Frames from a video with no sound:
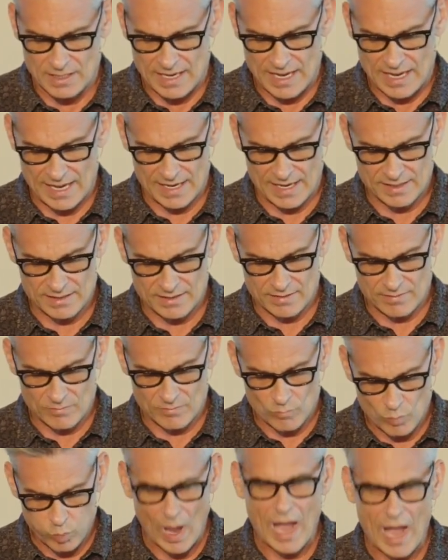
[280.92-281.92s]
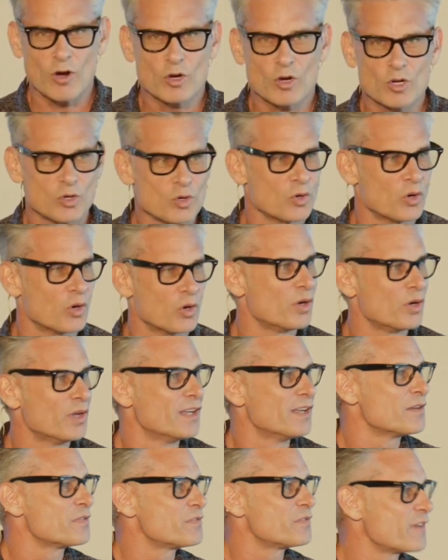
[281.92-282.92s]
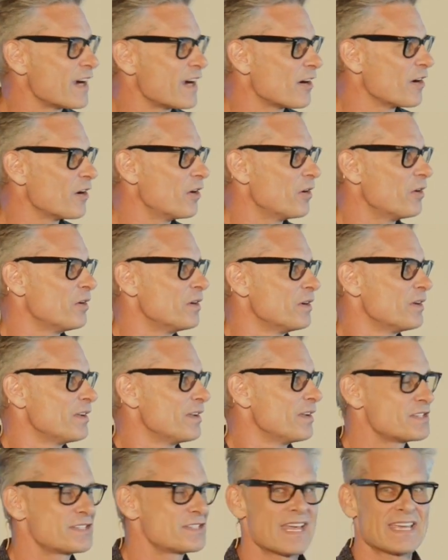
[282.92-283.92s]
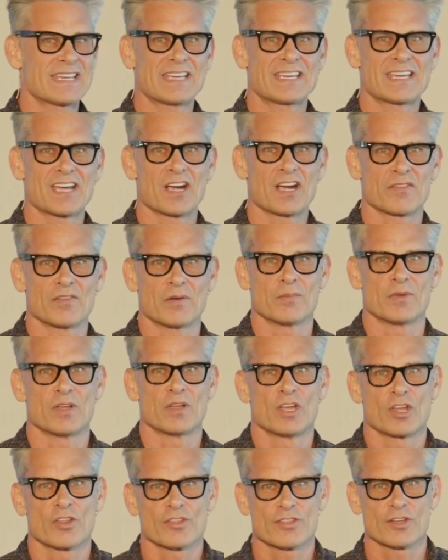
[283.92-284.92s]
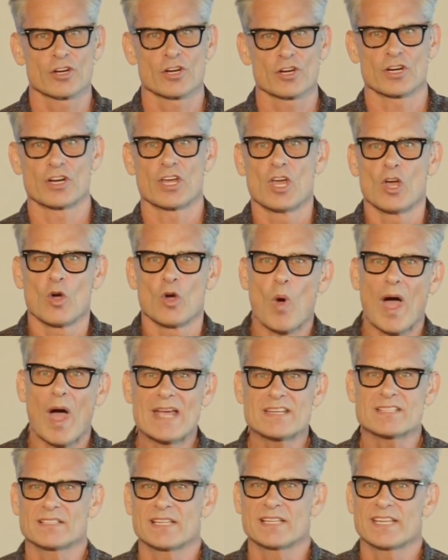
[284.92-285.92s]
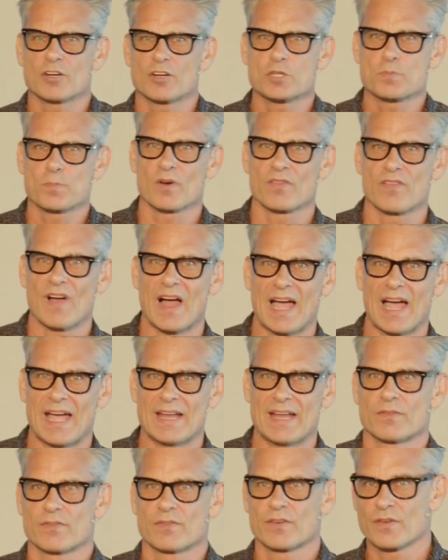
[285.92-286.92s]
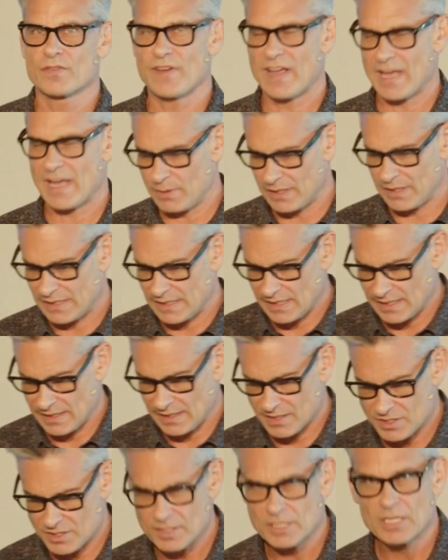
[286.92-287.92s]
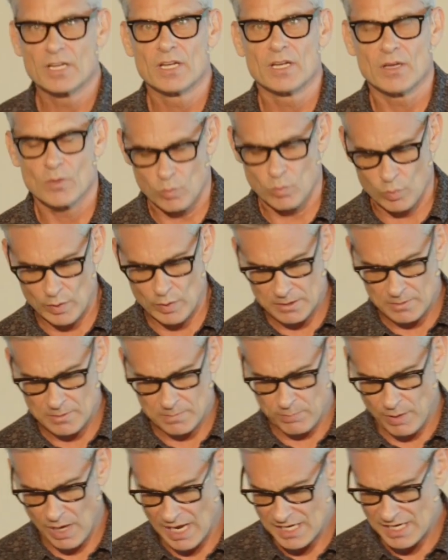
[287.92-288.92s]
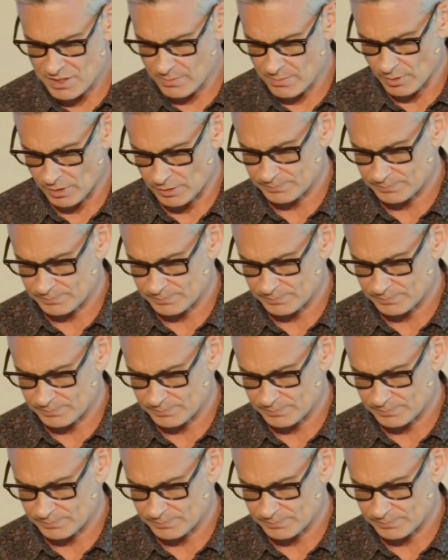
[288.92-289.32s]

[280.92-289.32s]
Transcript: and how cool Pharaoh is taking care of them. Third, wise leaders provide for family needs when possible.